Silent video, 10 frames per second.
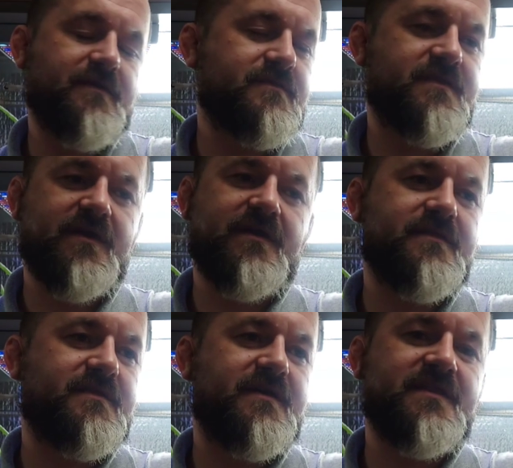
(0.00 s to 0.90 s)

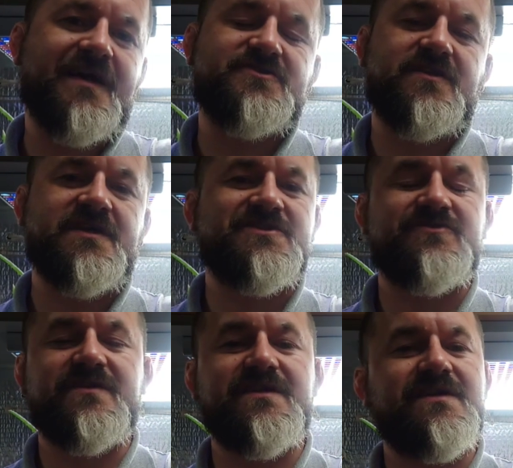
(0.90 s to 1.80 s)
The natural
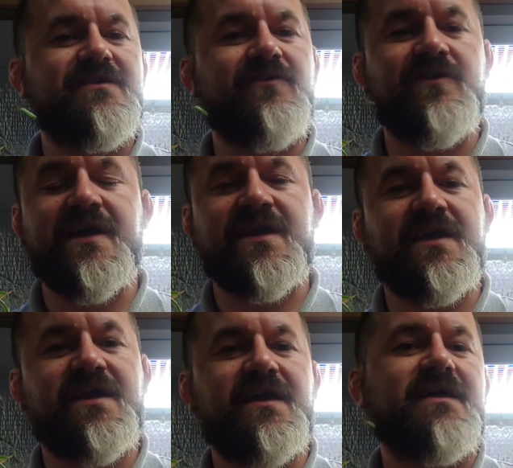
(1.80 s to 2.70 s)
history, all that
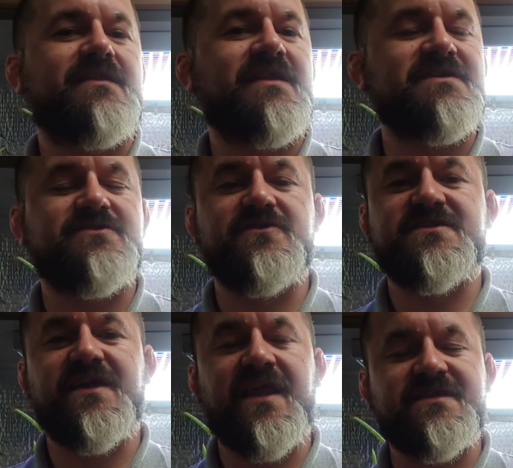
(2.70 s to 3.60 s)
gear, that's all
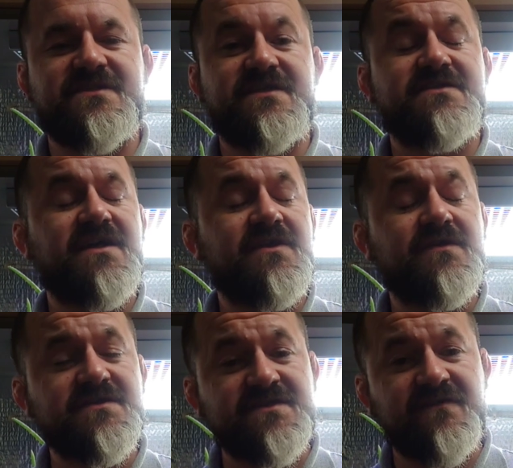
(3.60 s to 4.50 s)
still as is, and
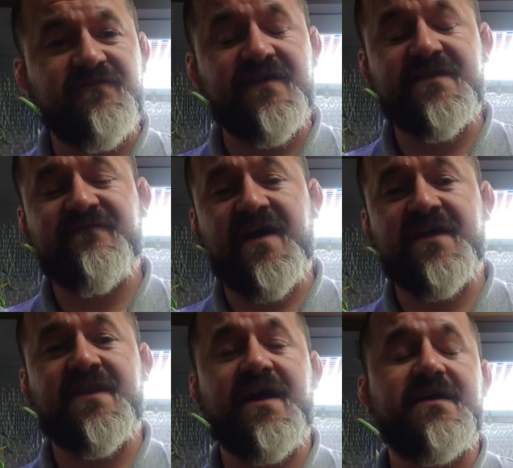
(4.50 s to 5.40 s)
you can still find
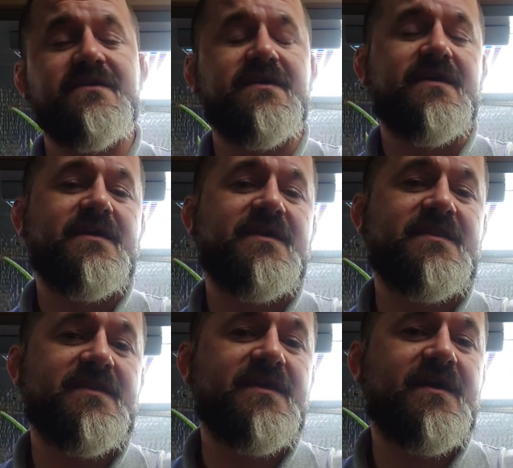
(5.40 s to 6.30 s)
that
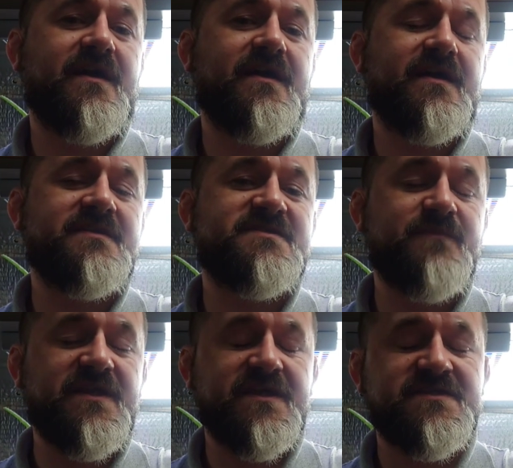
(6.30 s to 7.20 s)
in the
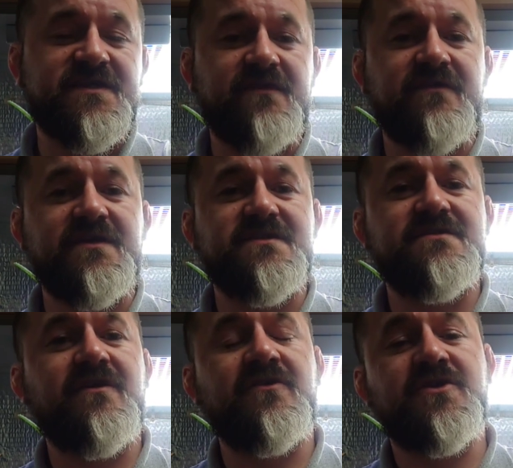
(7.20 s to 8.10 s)
intermediate
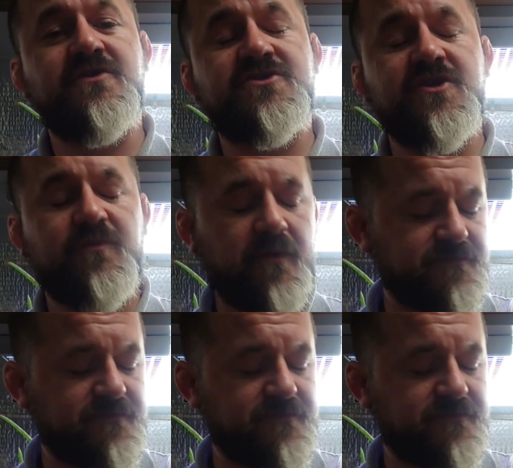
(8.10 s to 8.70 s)
series on YouTube.